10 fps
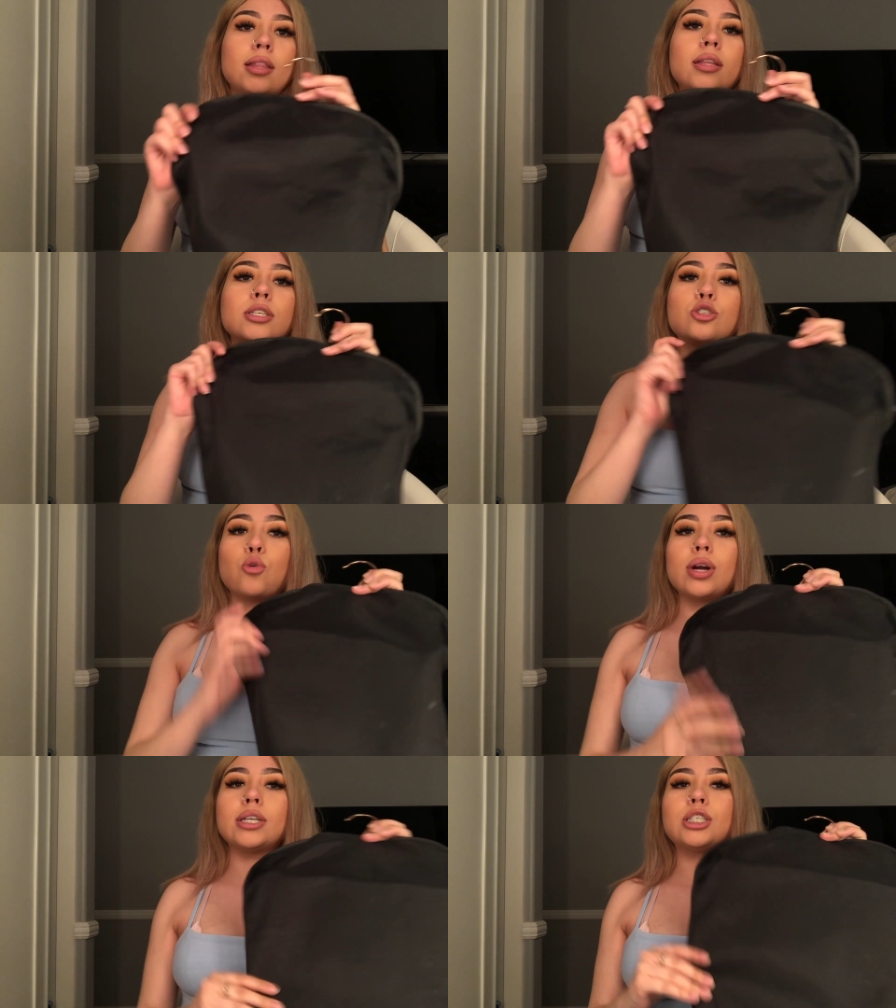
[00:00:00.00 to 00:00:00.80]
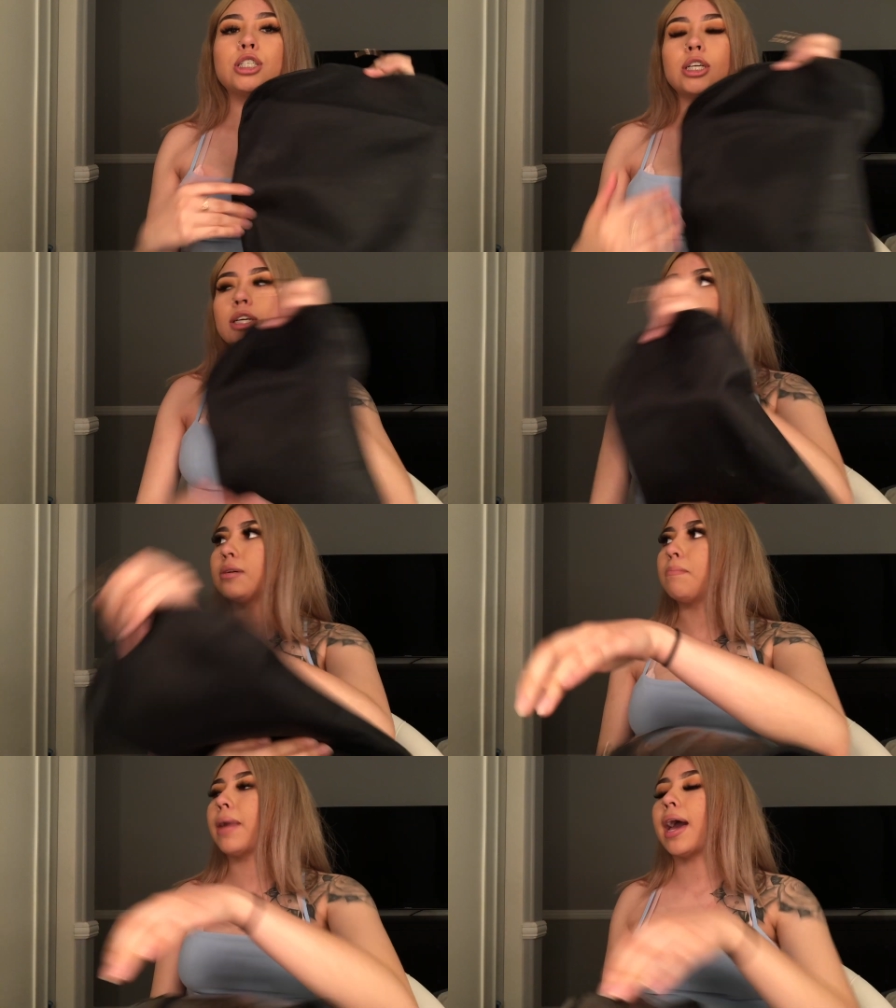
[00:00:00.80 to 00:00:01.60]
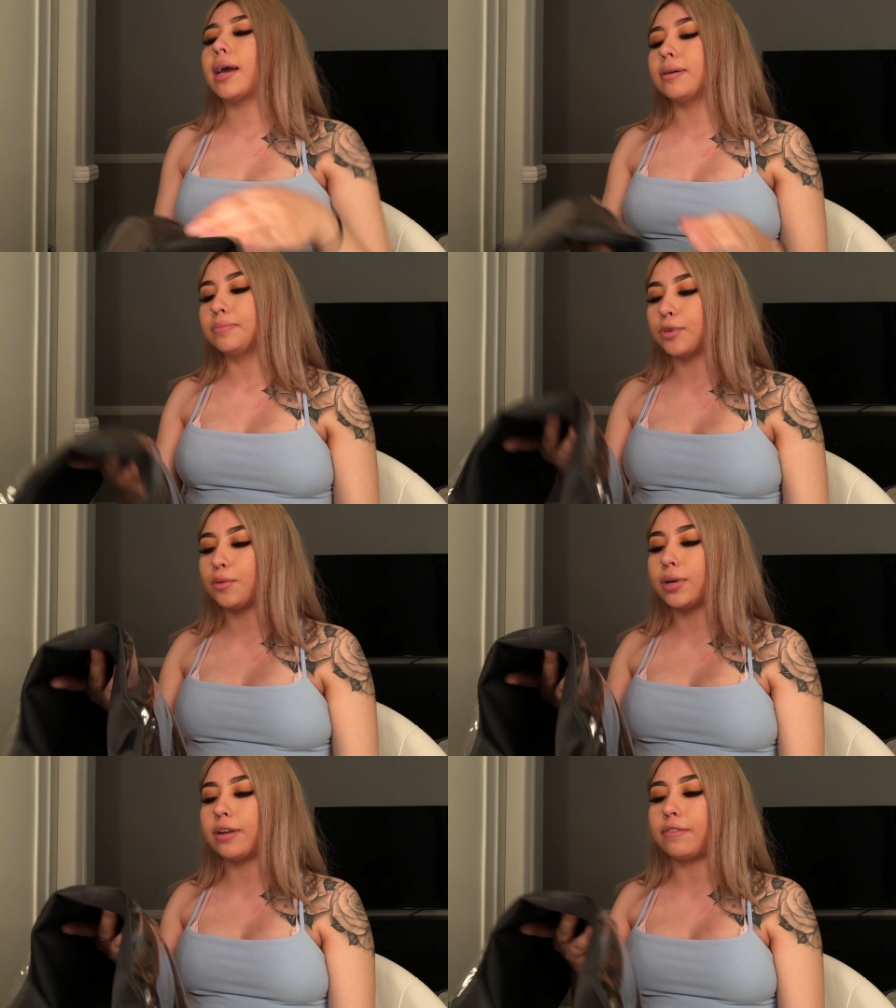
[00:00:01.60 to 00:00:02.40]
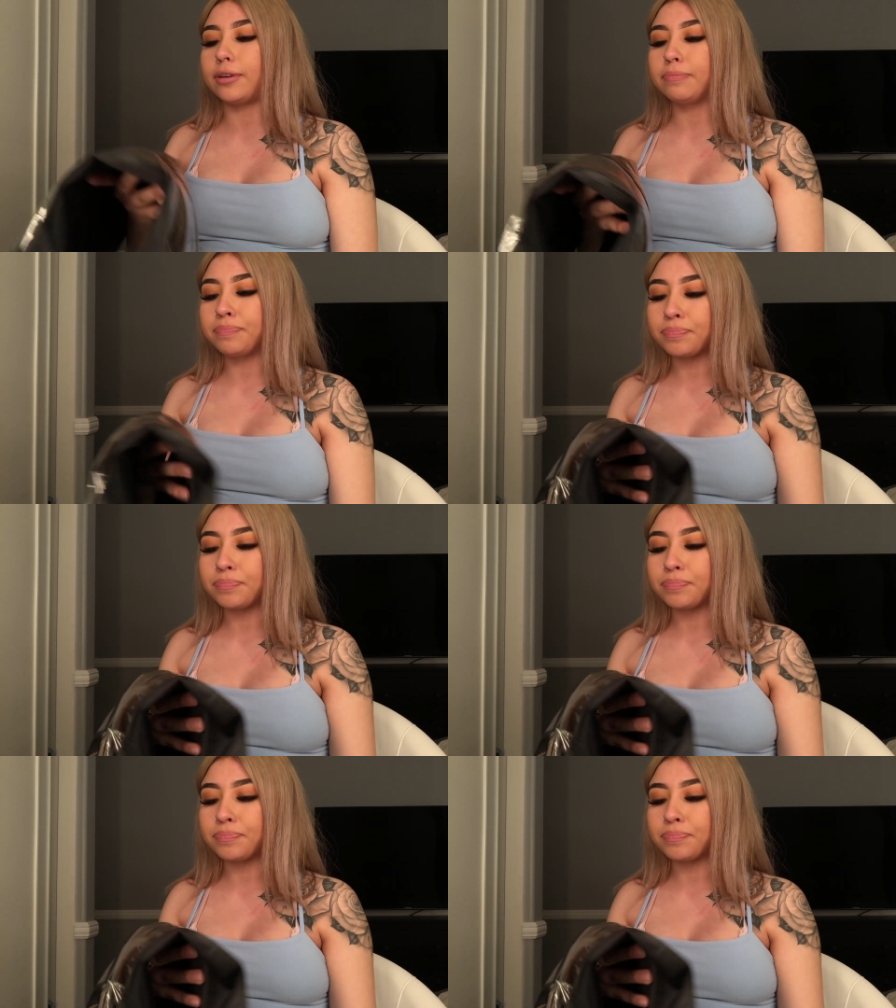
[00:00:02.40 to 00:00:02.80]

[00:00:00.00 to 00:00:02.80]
the storage bag or whatever.